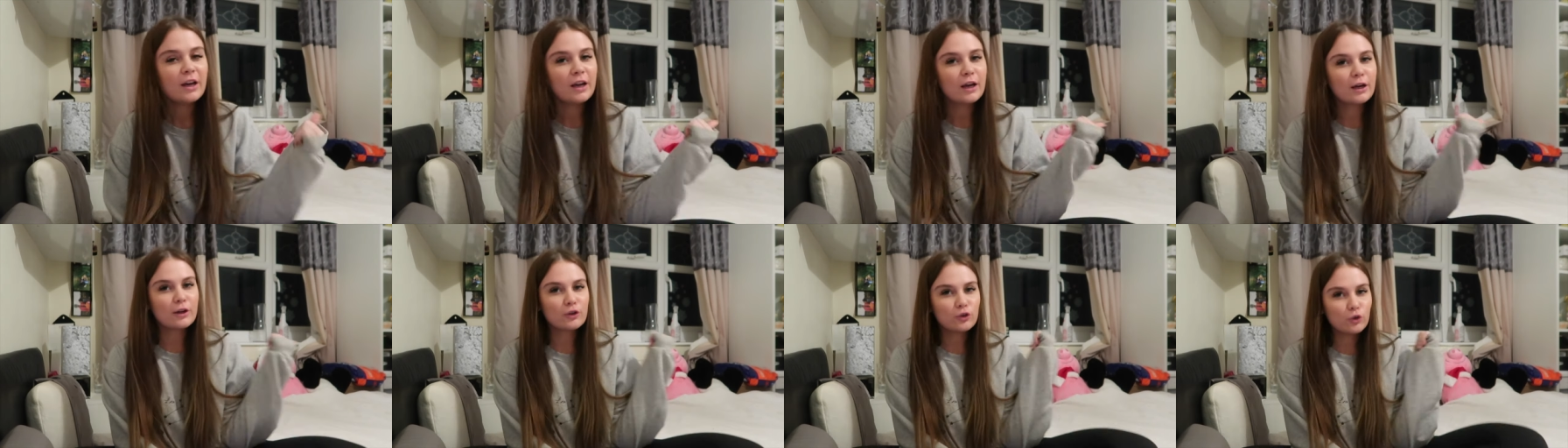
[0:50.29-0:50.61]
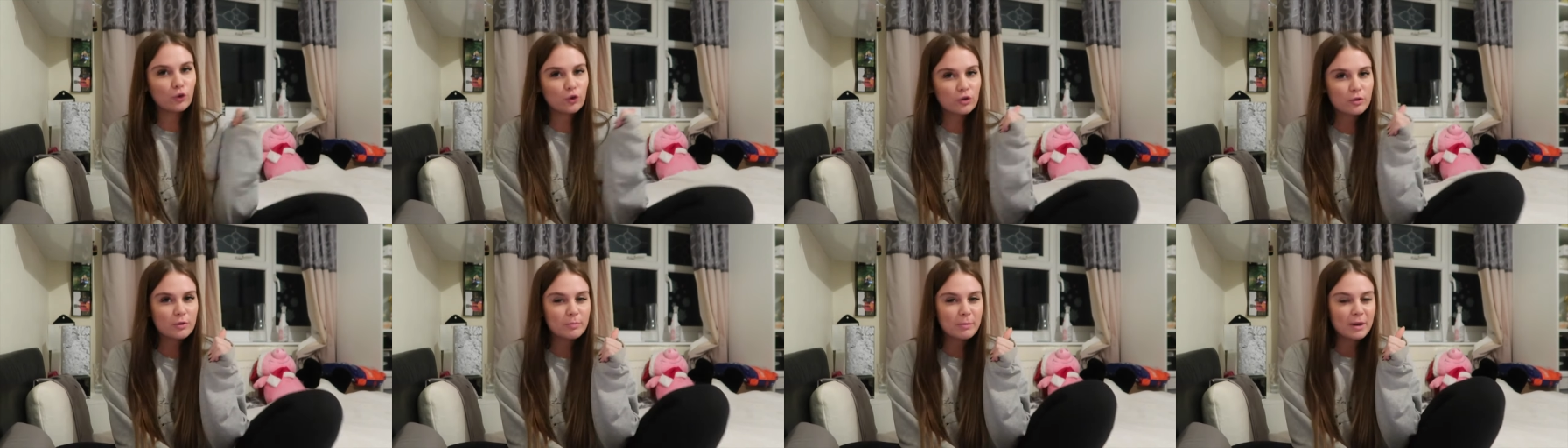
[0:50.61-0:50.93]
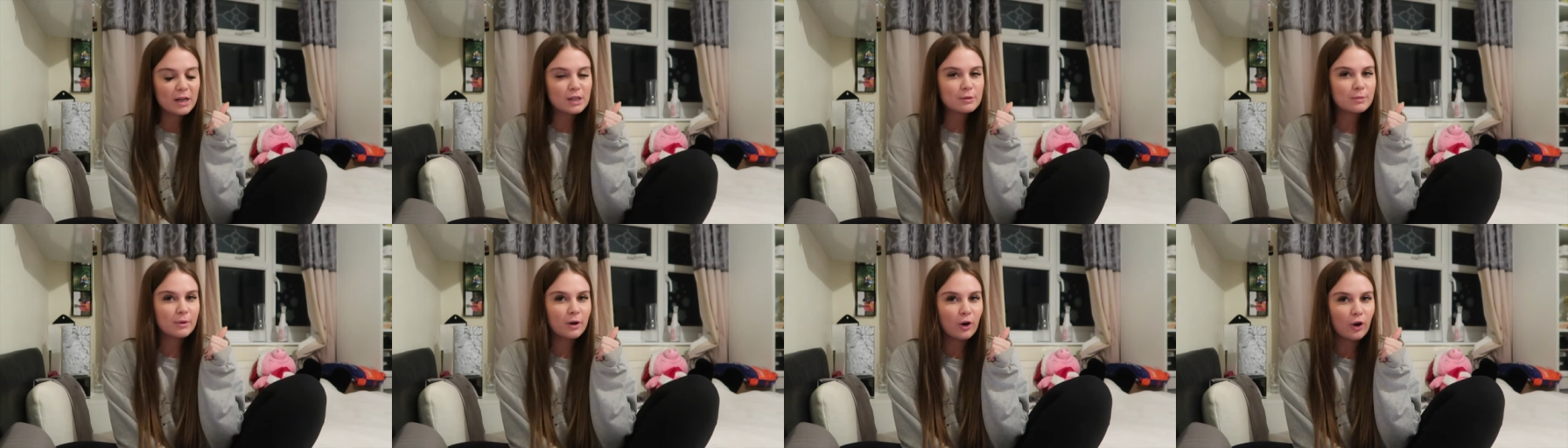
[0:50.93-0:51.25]
Ignore the
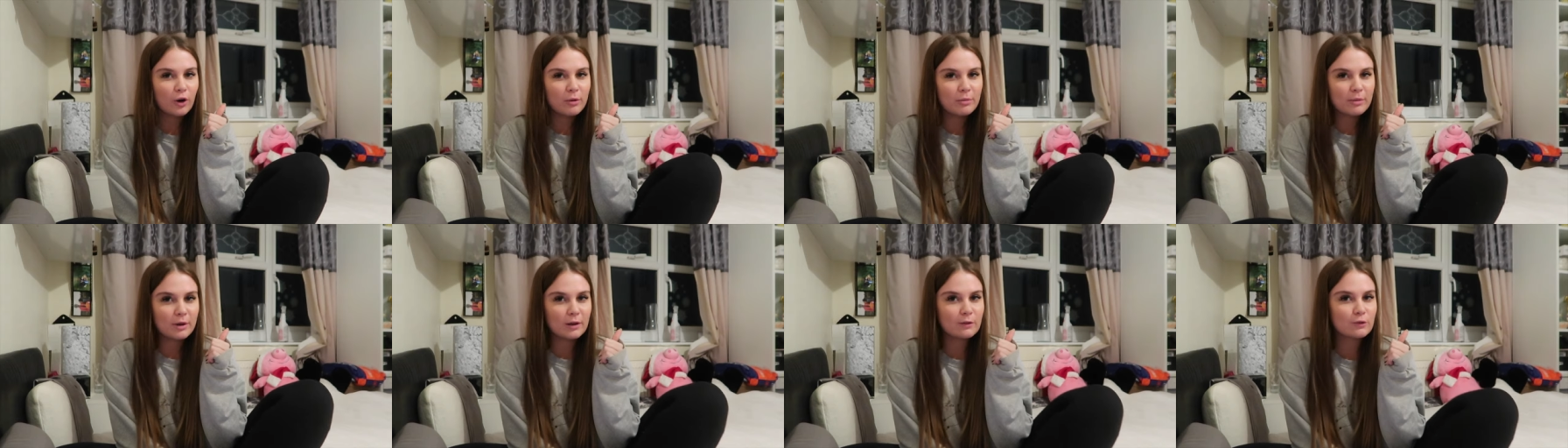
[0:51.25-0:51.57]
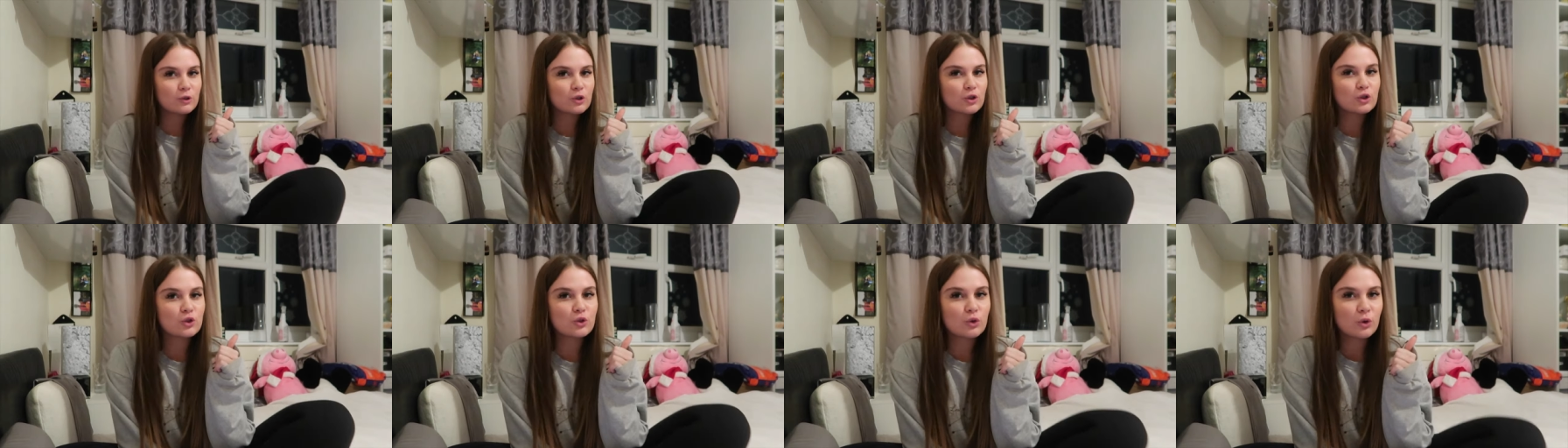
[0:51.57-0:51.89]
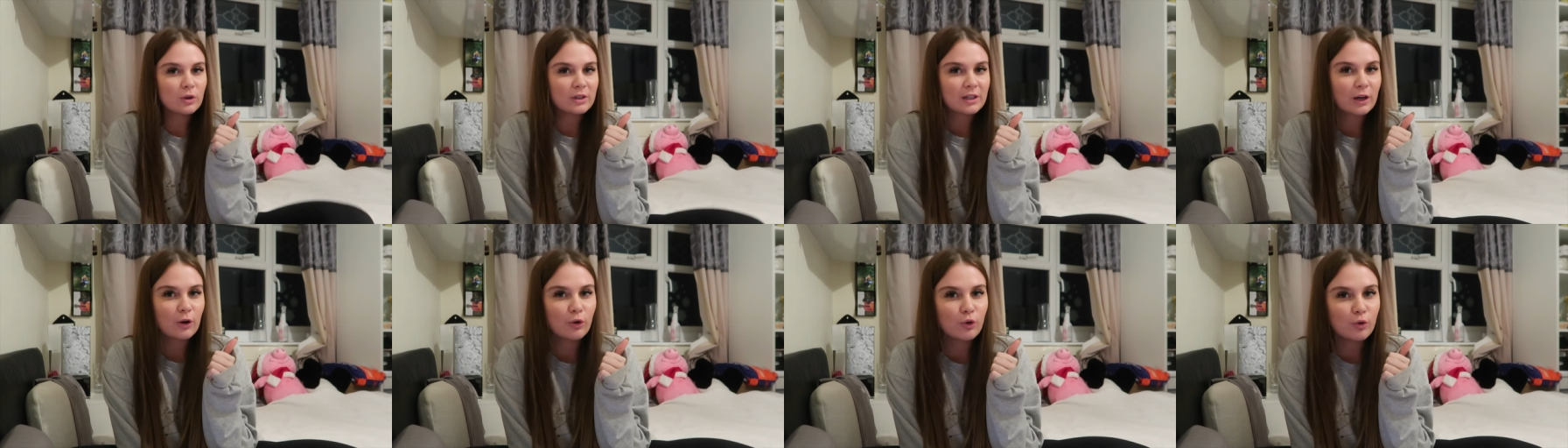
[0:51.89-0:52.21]
mess behind me, I've just
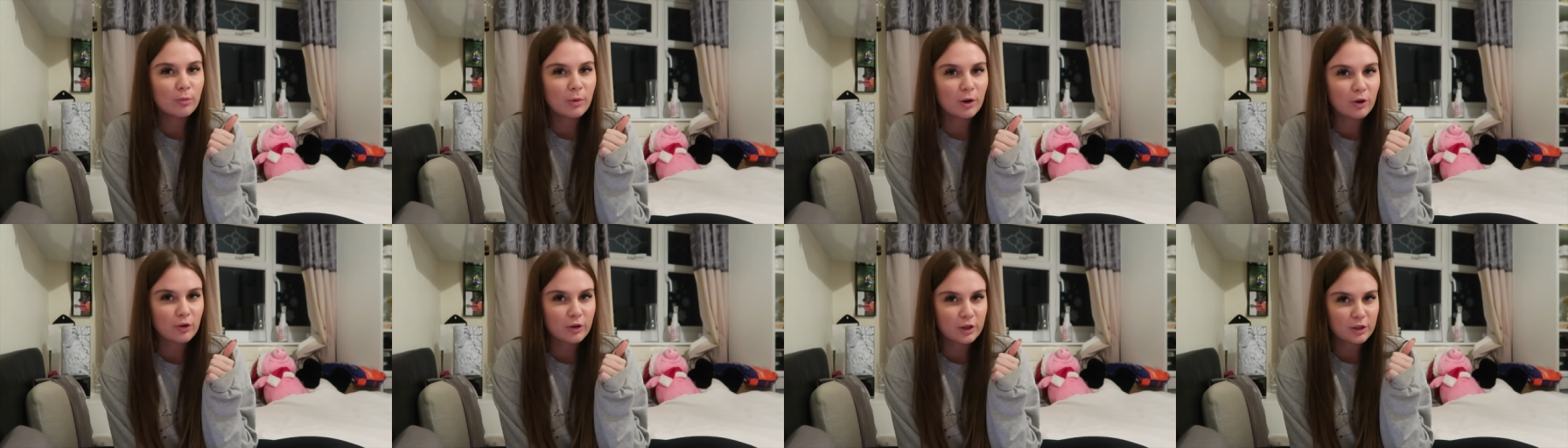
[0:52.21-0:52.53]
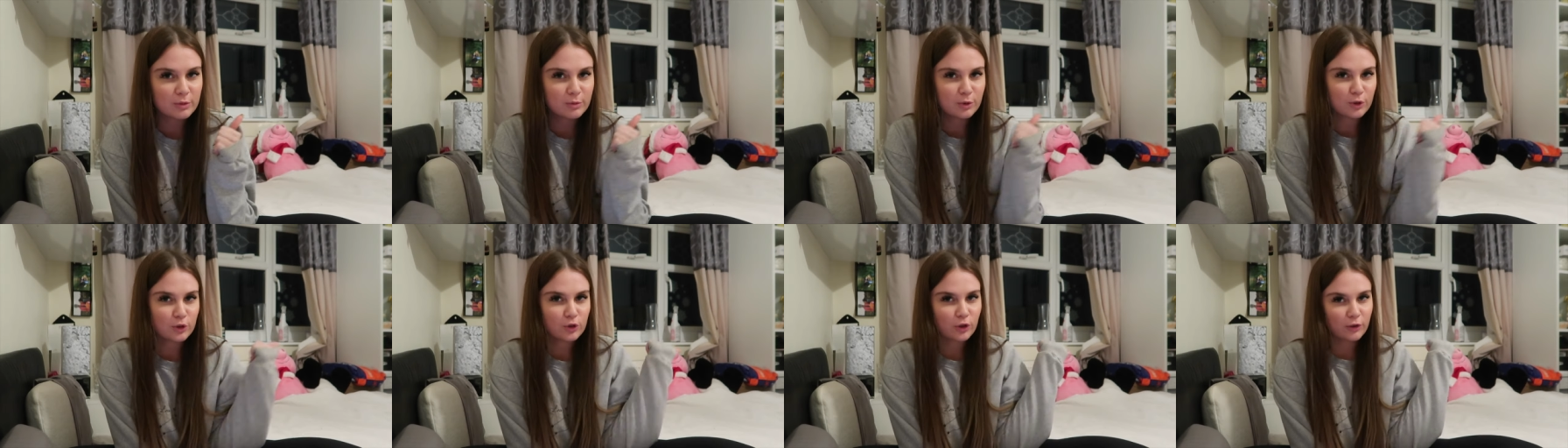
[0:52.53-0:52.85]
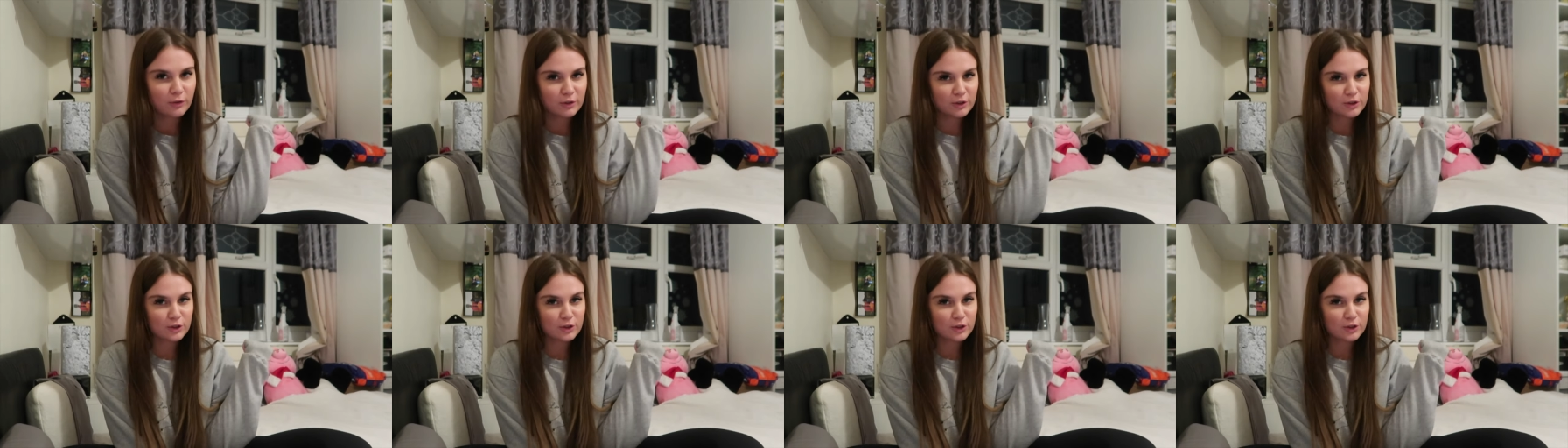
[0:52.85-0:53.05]
sorted out all my Christmas stuff.